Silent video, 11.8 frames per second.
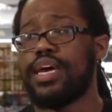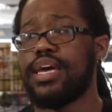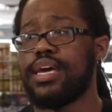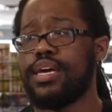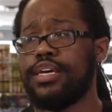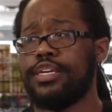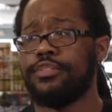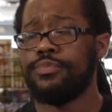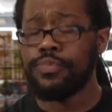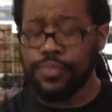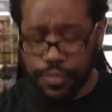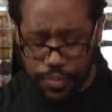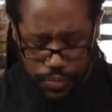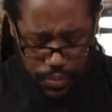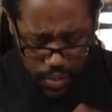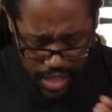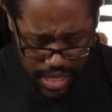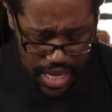And
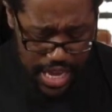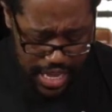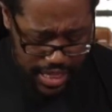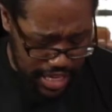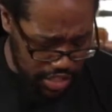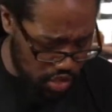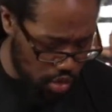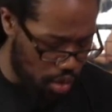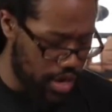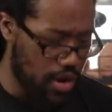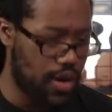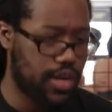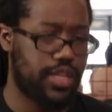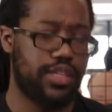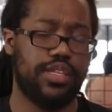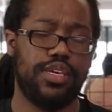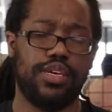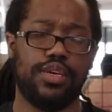in that story arc,
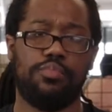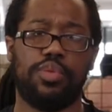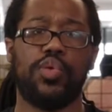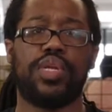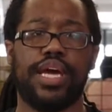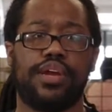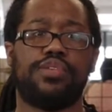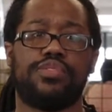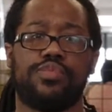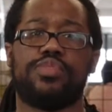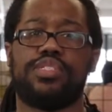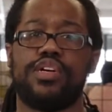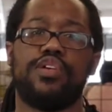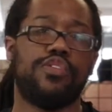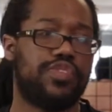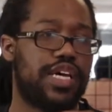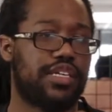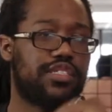the Blue Lanterns
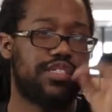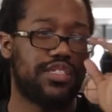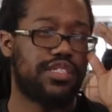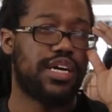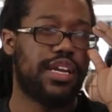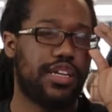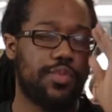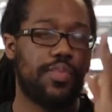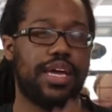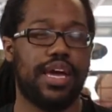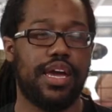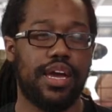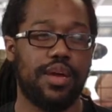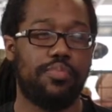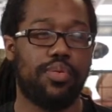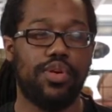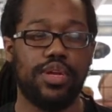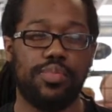themselves actually decided to make a
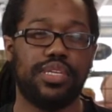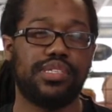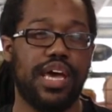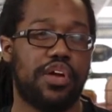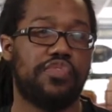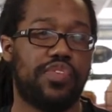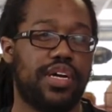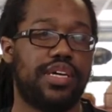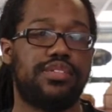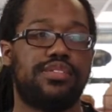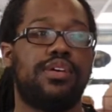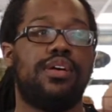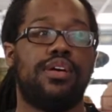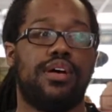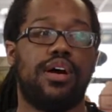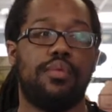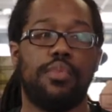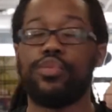pretty big sacrifice.
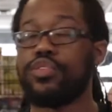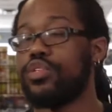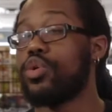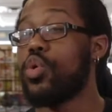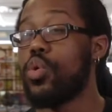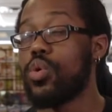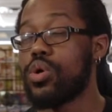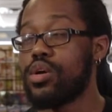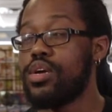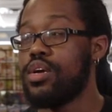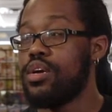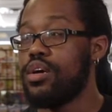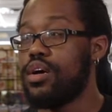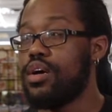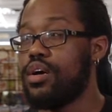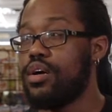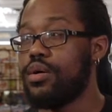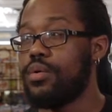Most of the core
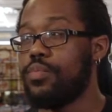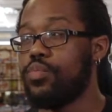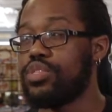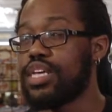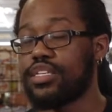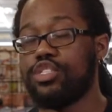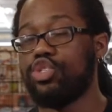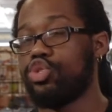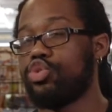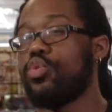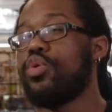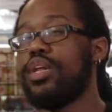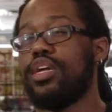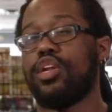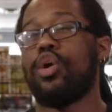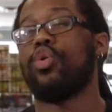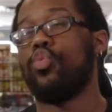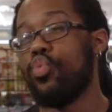was actually destroyed
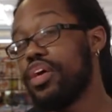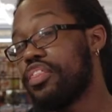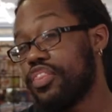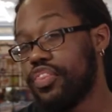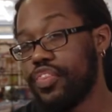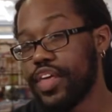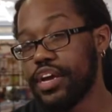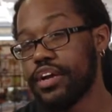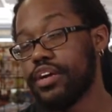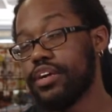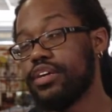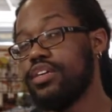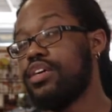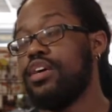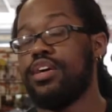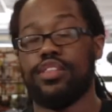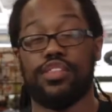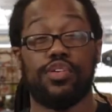along with their
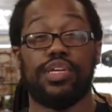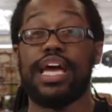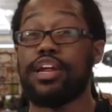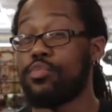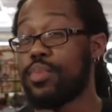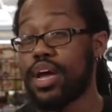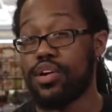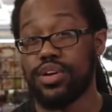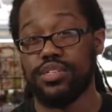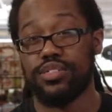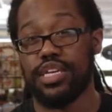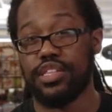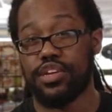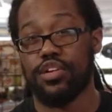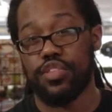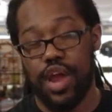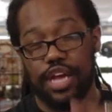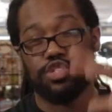lantern batteries and
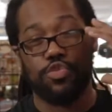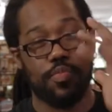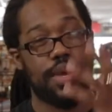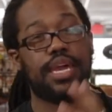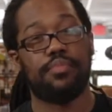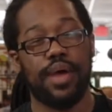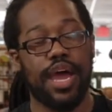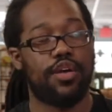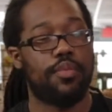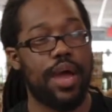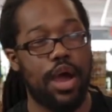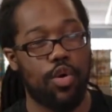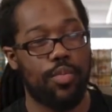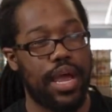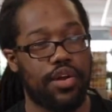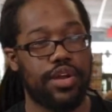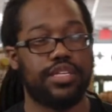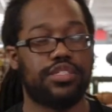their actual main power
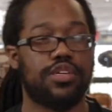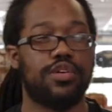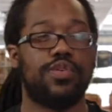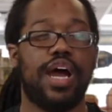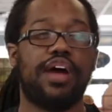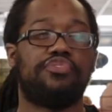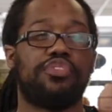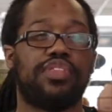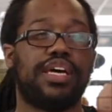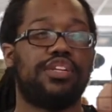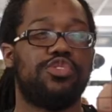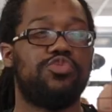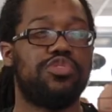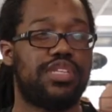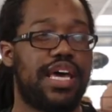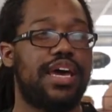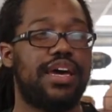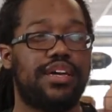battery. So after that, you just
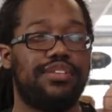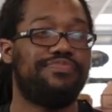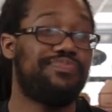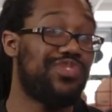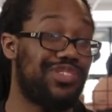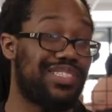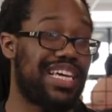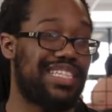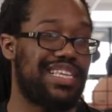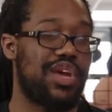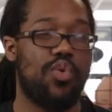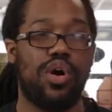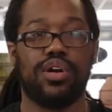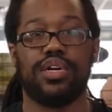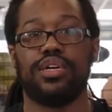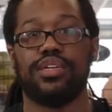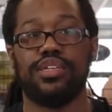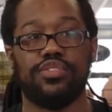had Saint
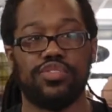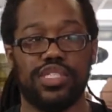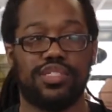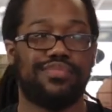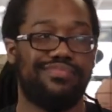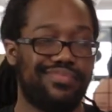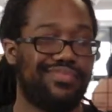Walker, and he's just